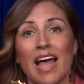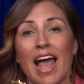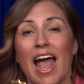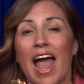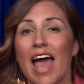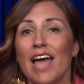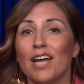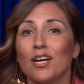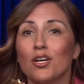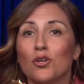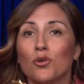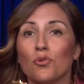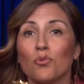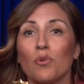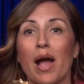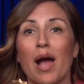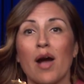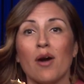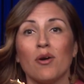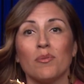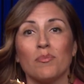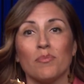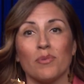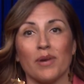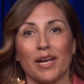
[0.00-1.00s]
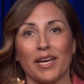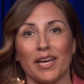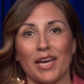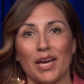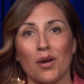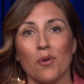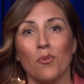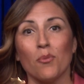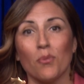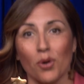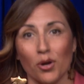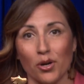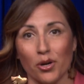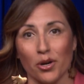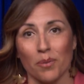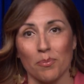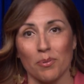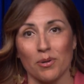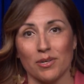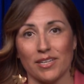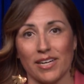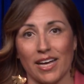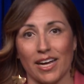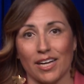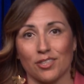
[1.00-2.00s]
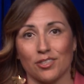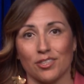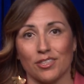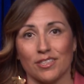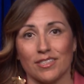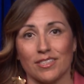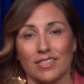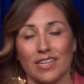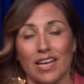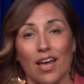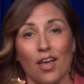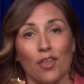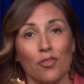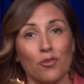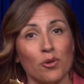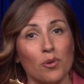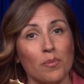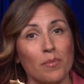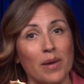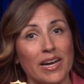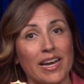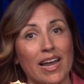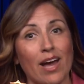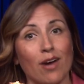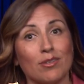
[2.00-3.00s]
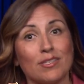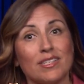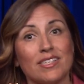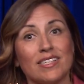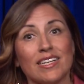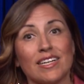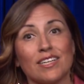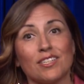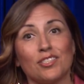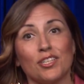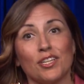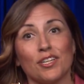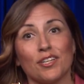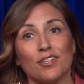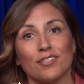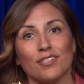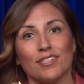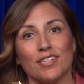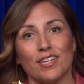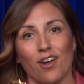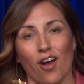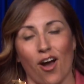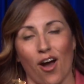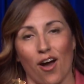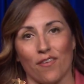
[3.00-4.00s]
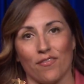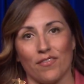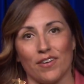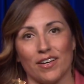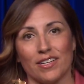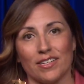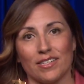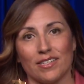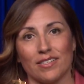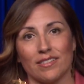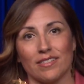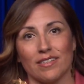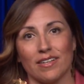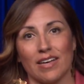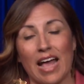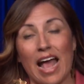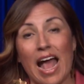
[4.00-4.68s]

and groundbreaking worker protections through my now 6 years in office.